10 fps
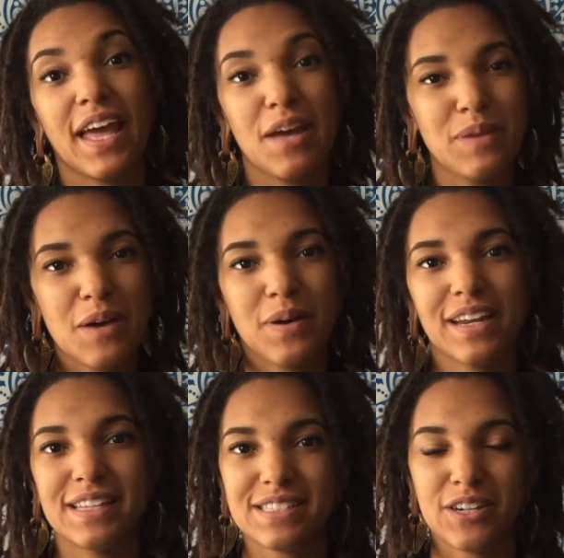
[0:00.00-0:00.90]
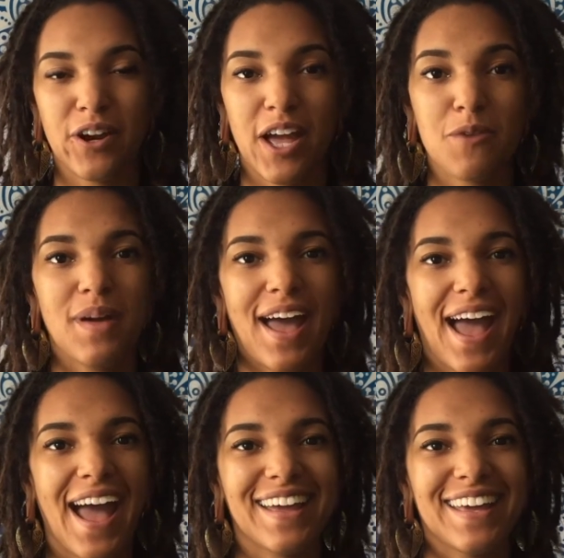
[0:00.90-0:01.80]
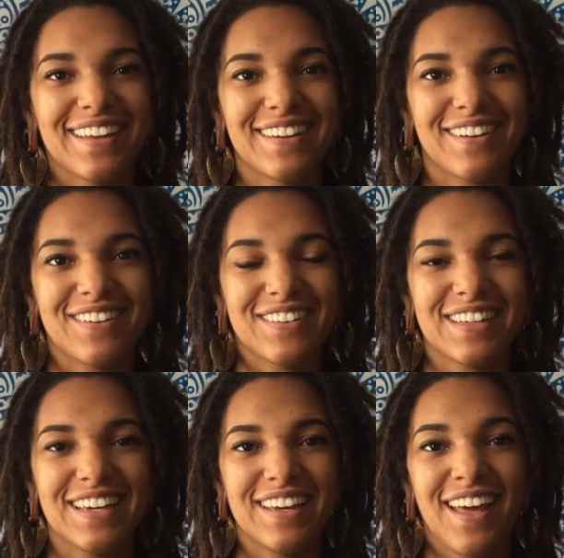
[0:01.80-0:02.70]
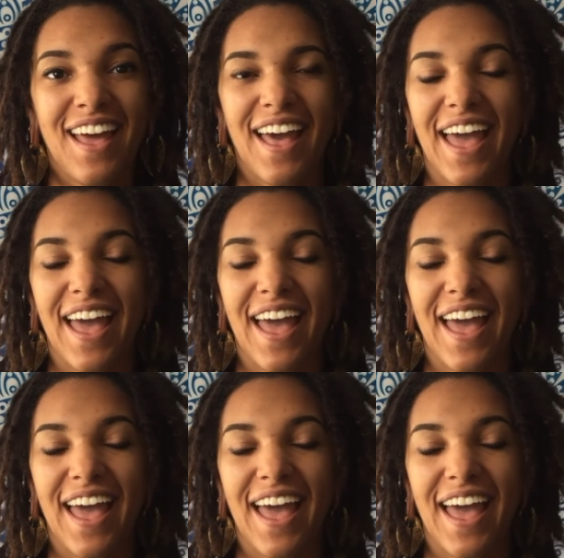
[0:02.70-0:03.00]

Hit me up on Instagram at Kickin' It Curly,